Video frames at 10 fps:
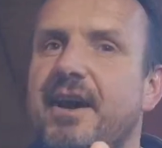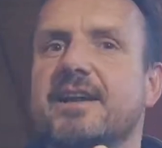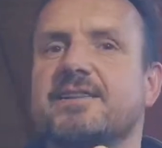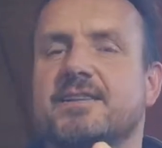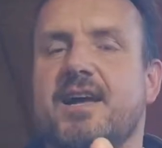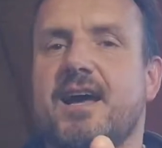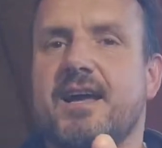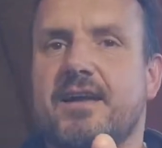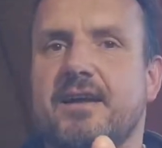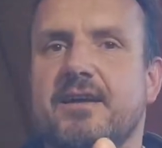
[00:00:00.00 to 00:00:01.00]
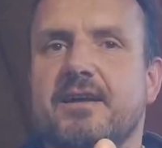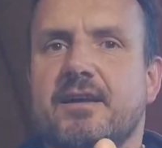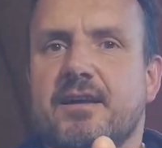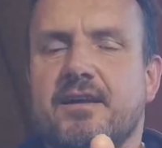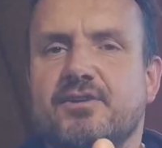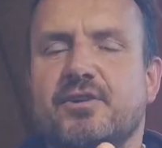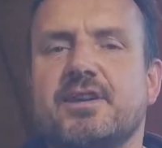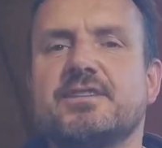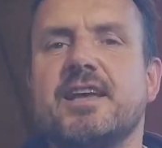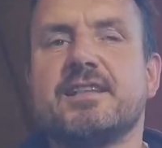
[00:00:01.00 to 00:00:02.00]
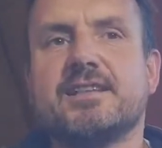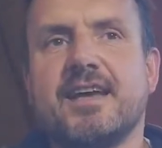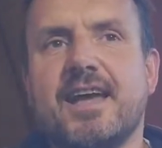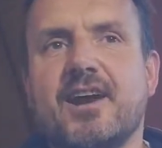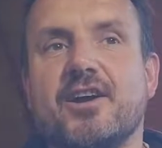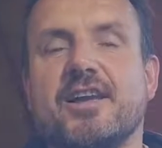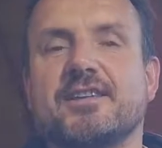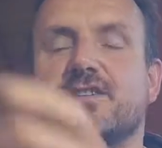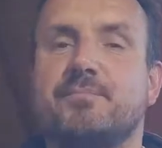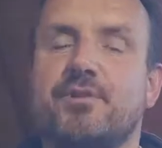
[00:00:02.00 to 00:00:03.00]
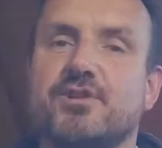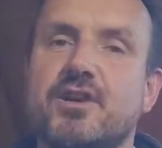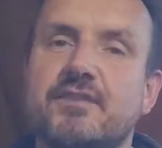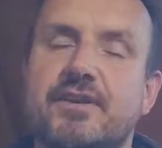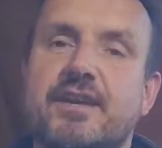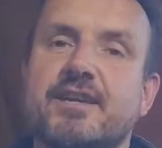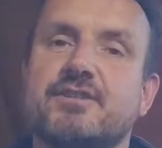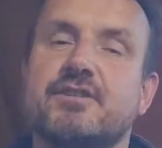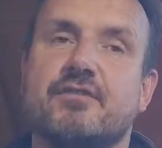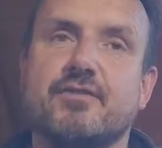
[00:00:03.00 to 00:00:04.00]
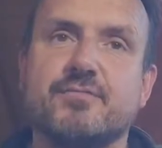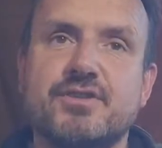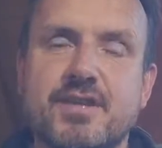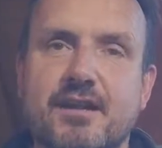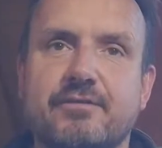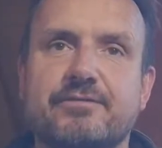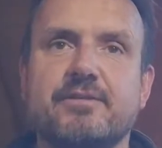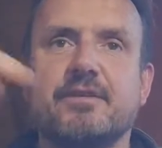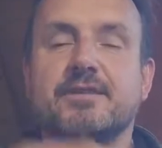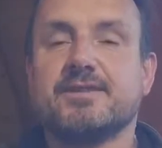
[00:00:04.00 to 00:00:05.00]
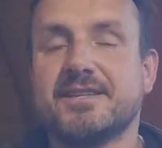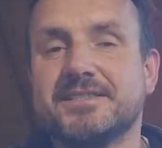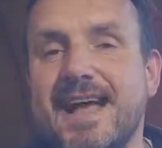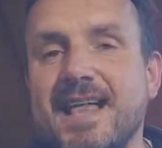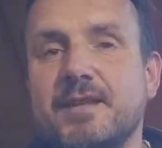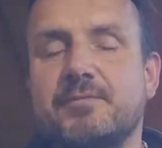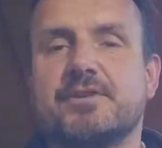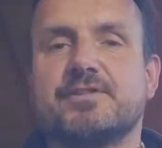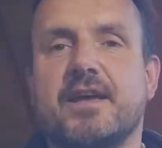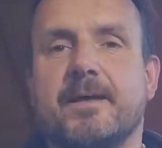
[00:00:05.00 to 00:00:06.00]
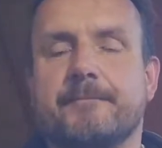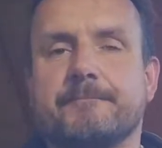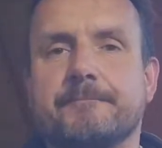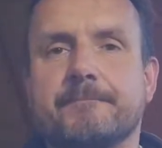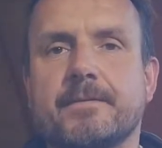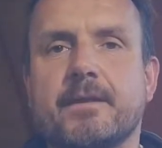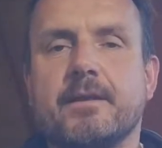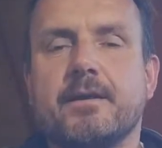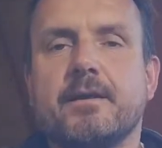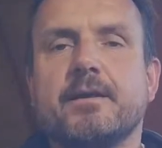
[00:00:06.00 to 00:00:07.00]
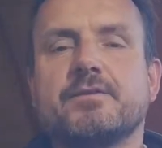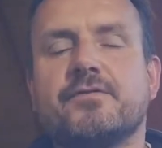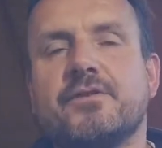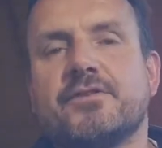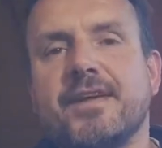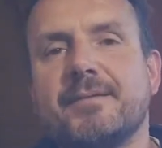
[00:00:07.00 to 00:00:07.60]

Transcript: sky? So he's saying that the air is the personification of himself. That's exactly what he's saying. So if you think